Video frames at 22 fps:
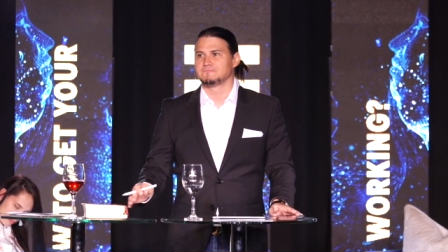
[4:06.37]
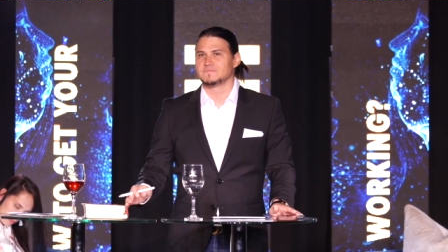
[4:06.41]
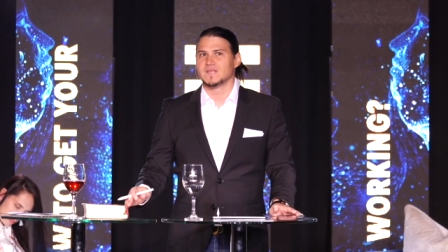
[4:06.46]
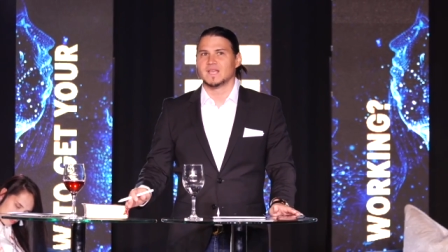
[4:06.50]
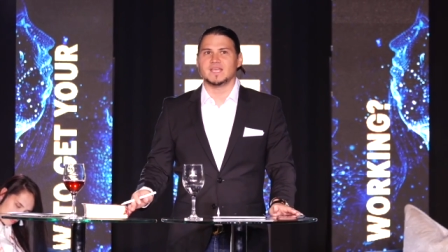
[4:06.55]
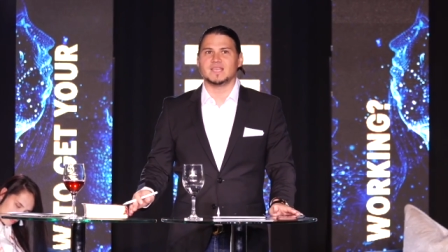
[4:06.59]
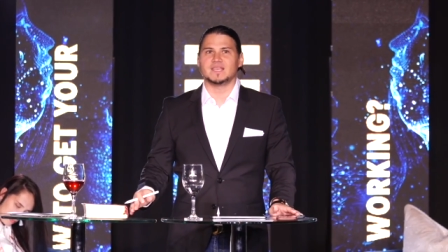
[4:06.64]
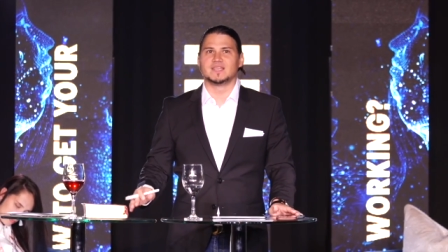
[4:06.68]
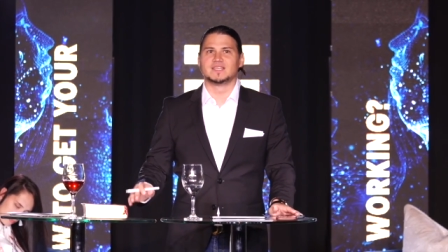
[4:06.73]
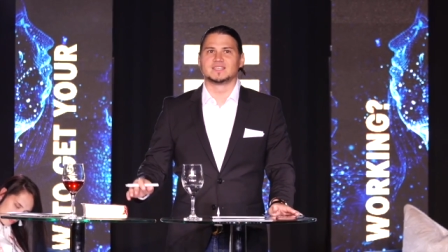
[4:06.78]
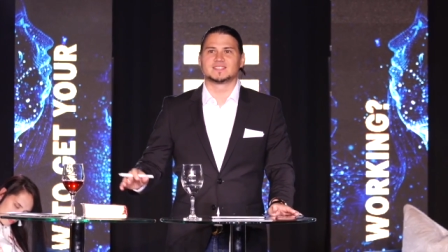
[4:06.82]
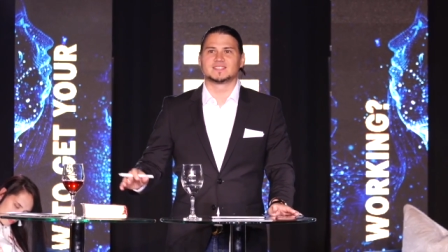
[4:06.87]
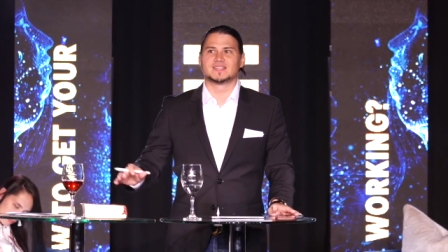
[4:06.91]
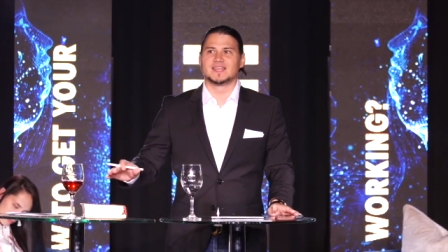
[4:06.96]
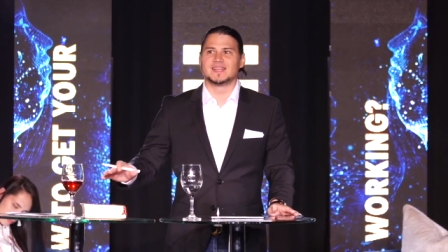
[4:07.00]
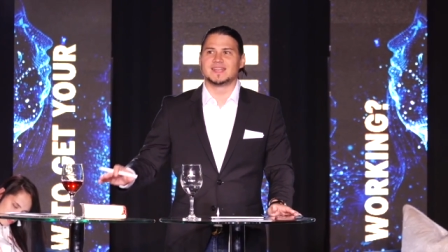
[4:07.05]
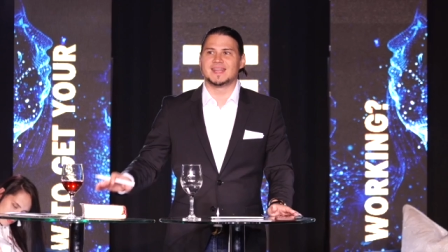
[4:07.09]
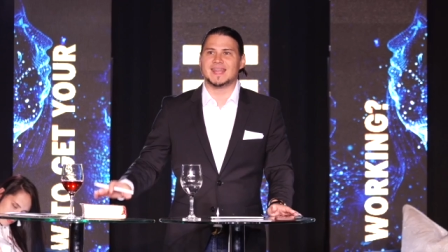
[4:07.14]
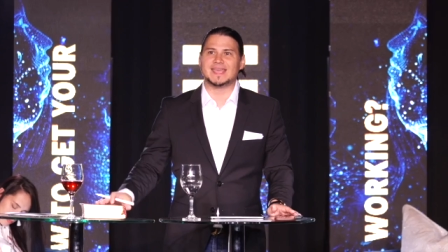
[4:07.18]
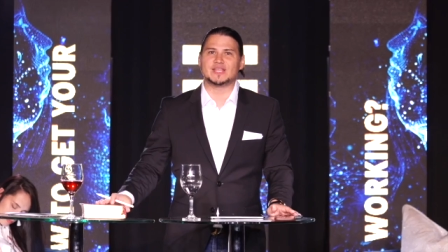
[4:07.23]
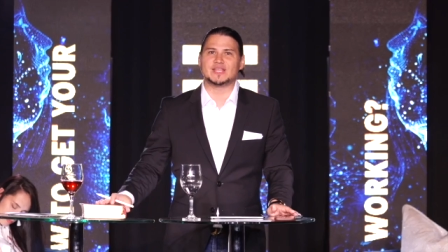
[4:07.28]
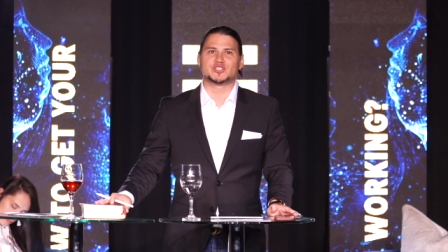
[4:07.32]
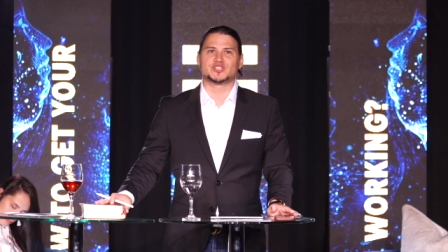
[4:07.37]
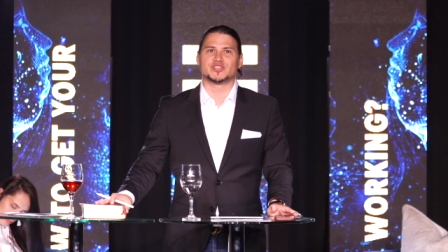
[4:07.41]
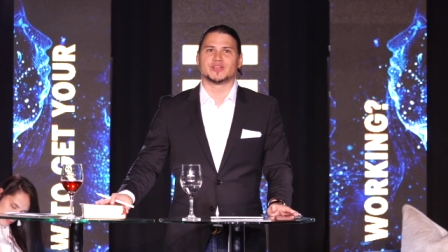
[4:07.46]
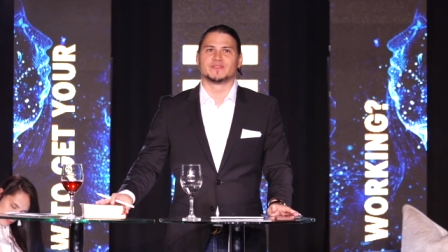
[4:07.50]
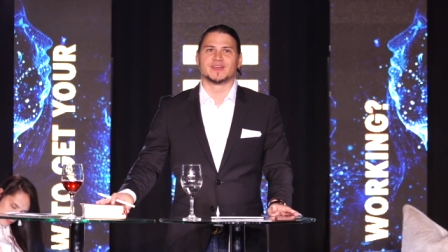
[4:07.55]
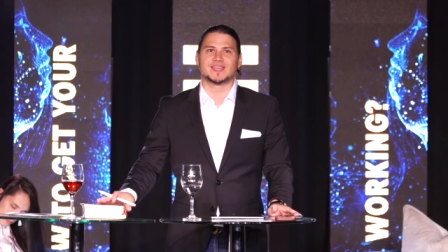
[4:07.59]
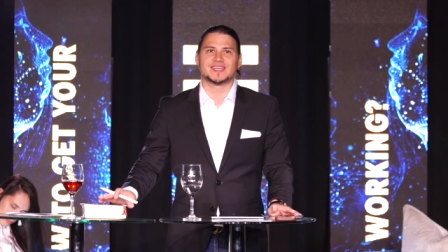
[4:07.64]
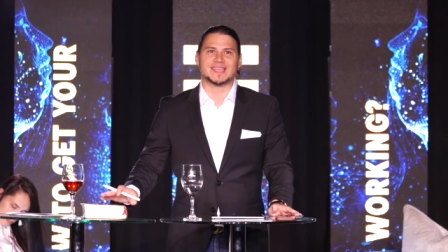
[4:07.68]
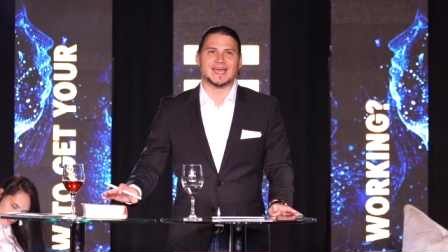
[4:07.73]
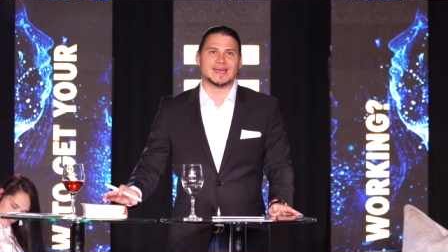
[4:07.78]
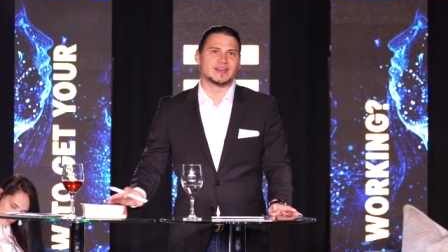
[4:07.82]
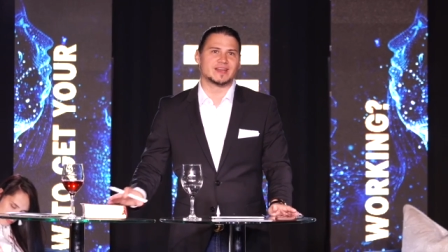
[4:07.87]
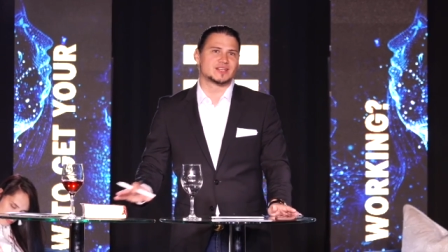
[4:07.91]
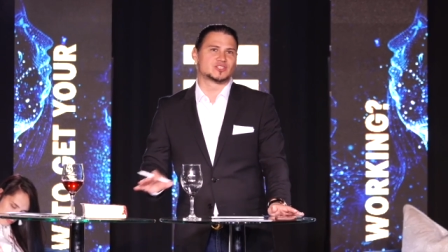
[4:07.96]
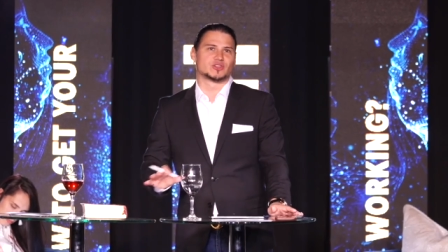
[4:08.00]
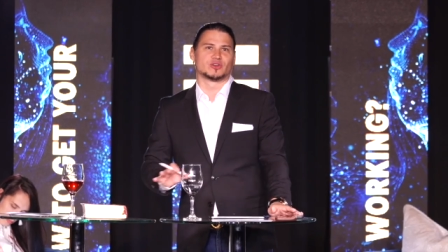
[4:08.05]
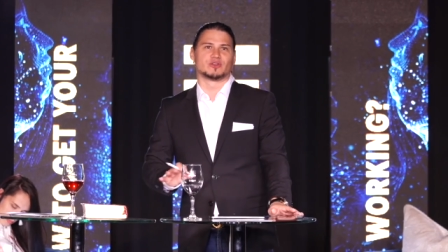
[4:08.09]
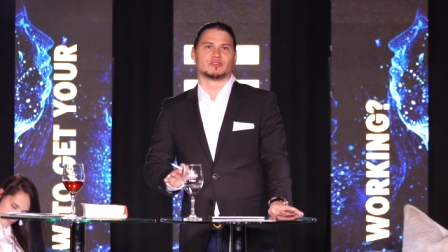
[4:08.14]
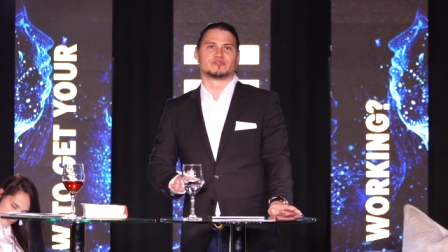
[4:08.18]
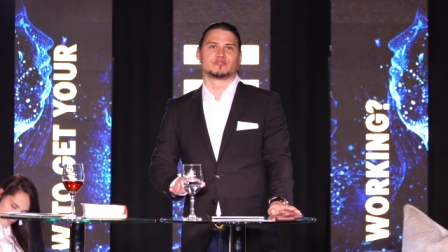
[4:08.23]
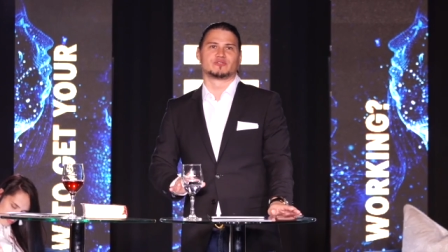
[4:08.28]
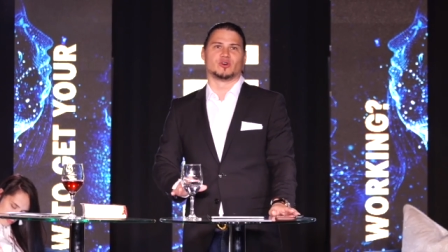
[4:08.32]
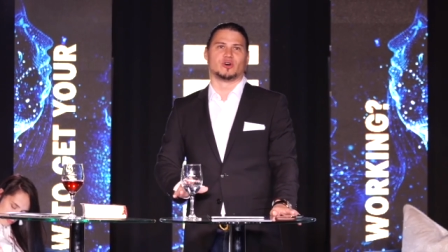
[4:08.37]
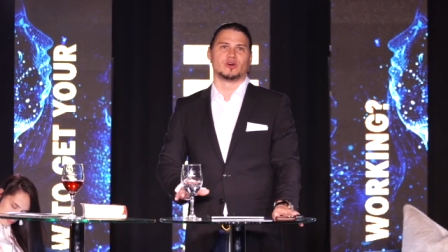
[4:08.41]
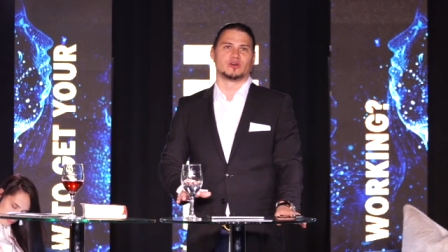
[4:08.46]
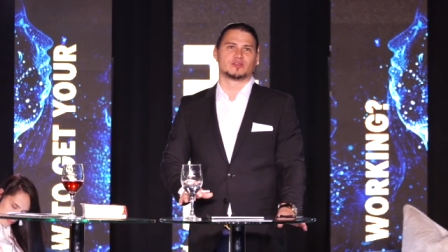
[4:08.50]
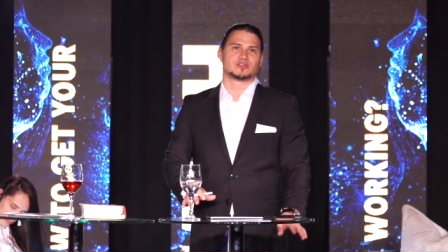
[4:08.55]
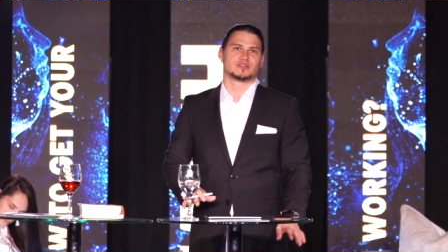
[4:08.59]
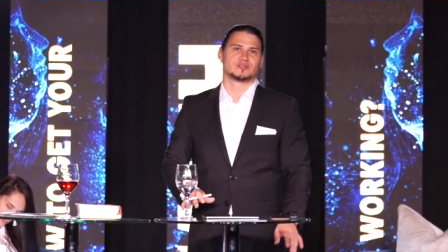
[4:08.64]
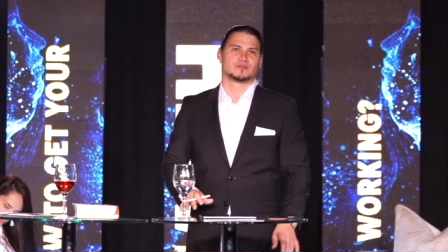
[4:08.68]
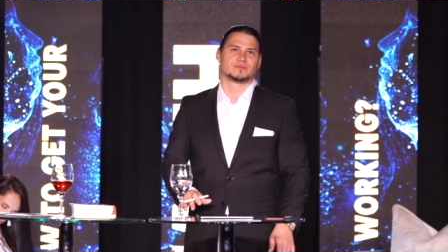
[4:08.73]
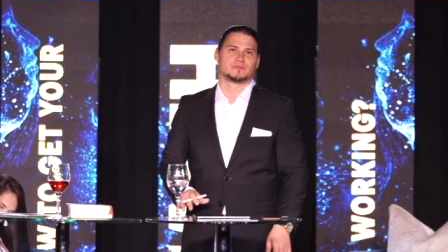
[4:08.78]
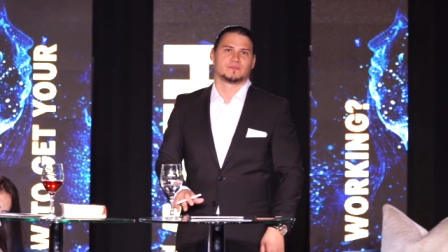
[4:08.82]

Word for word: It is the nature and the character of God.